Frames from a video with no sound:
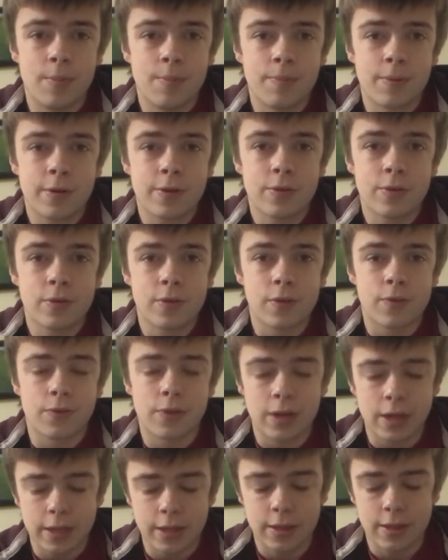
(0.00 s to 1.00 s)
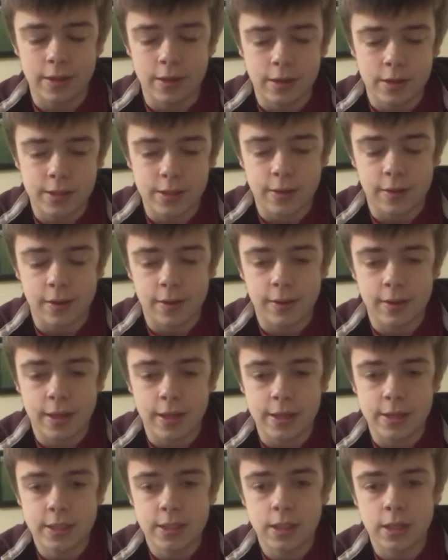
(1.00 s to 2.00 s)
Because of the late start, as I
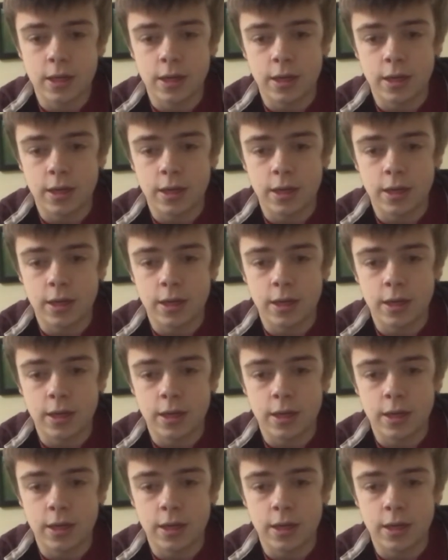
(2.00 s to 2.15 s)
said,